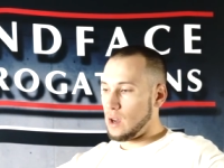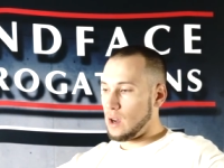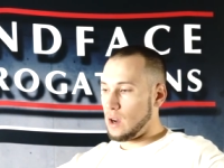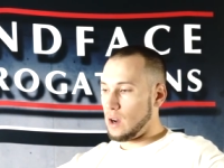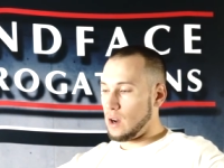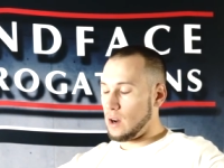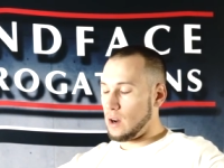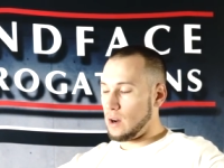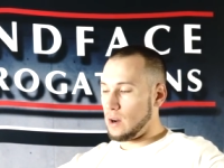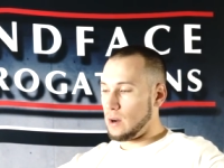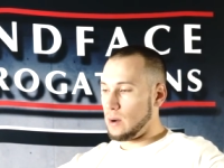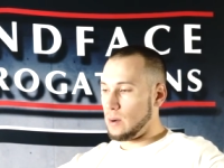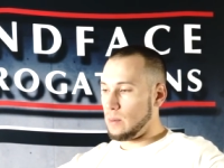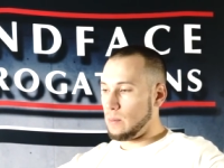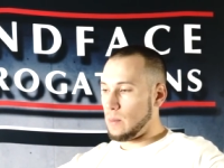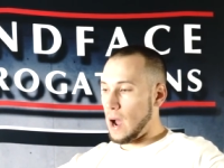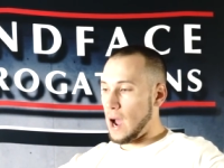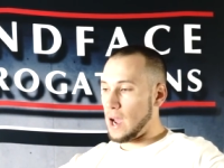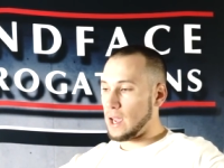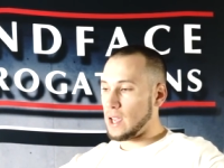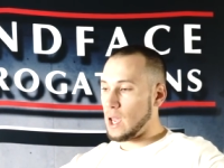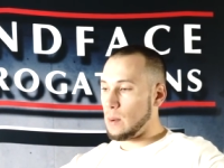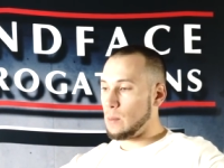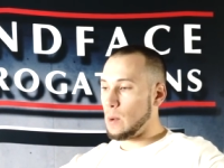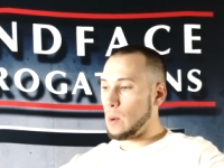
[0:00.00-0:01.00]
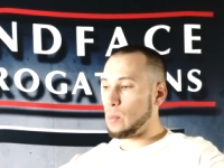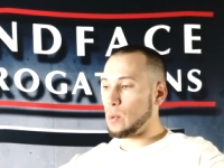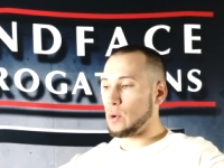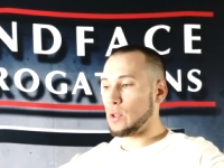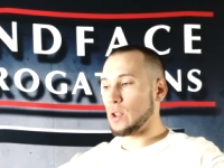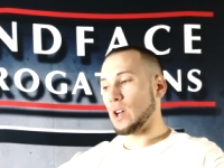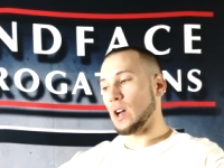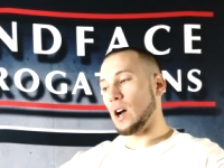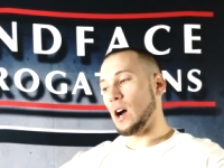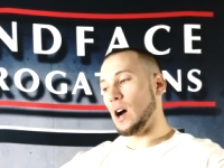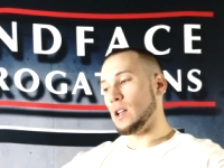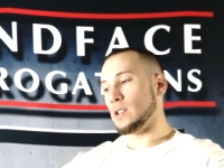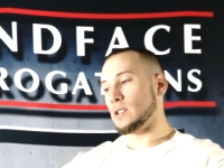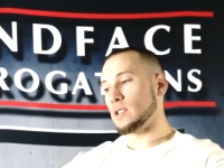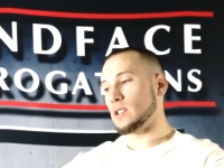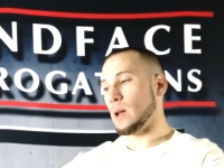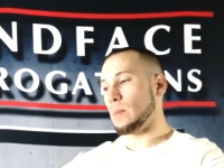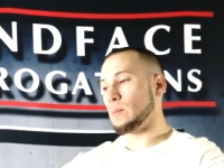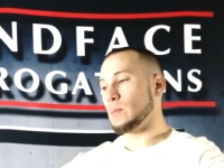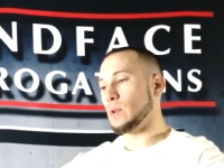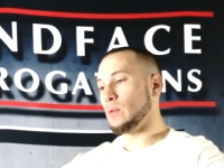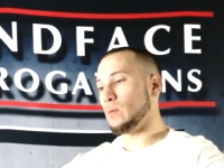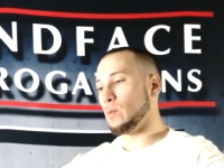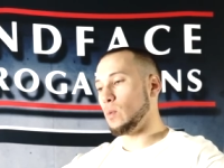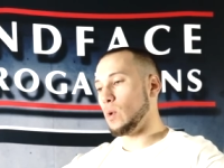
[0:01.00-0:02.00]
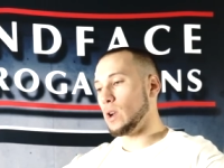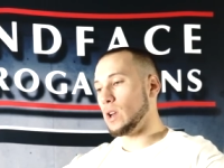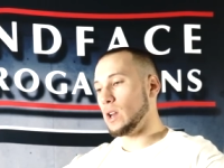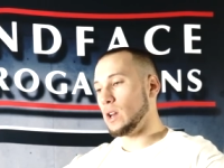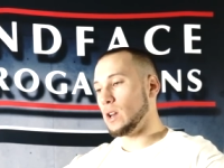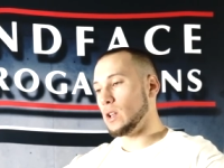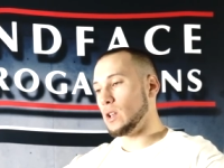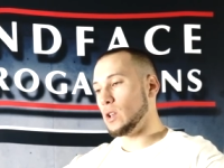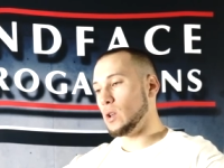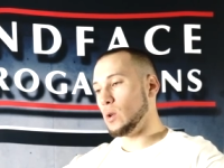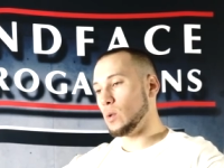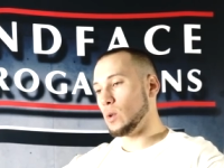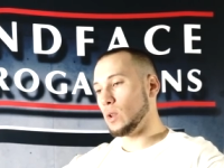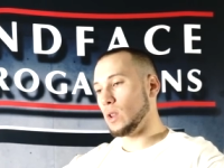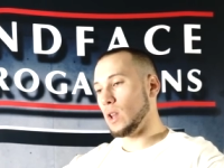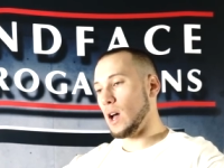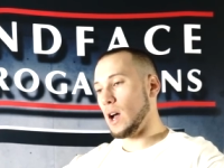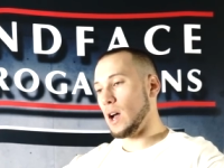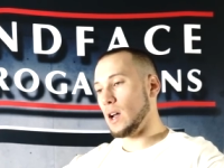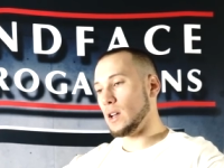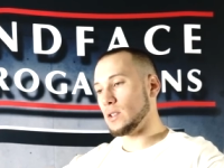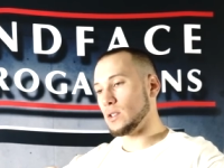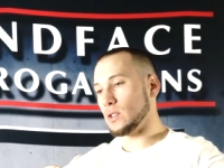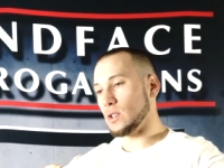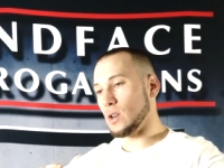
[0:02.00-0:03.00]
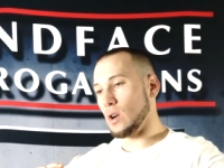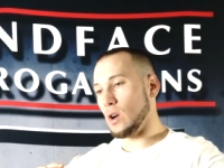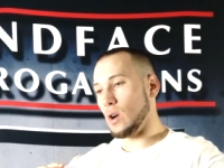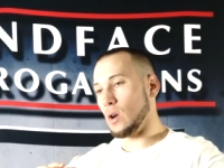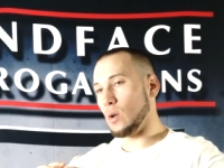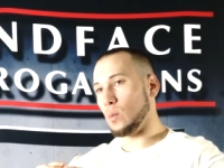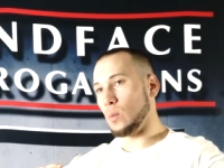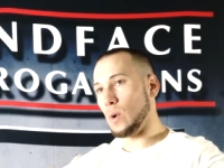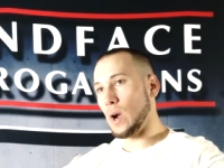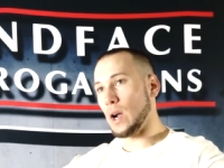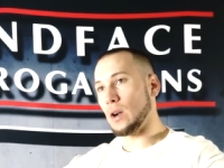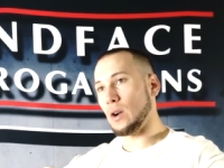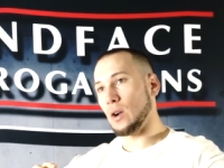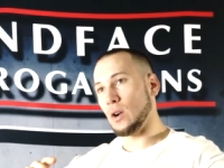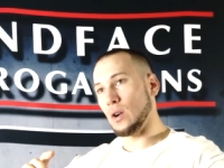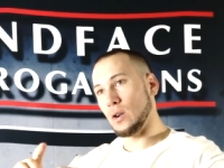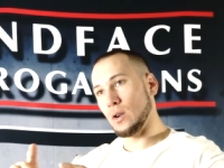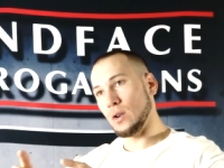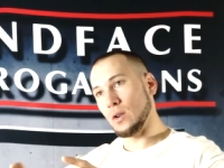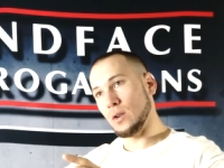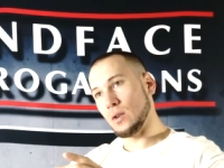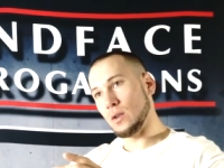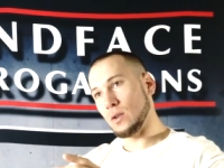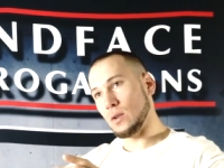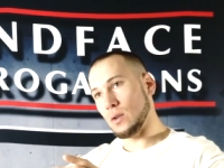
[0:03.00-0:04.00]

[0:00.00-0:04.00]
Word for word: Um, I came up with the concept of wanting to utilize a record.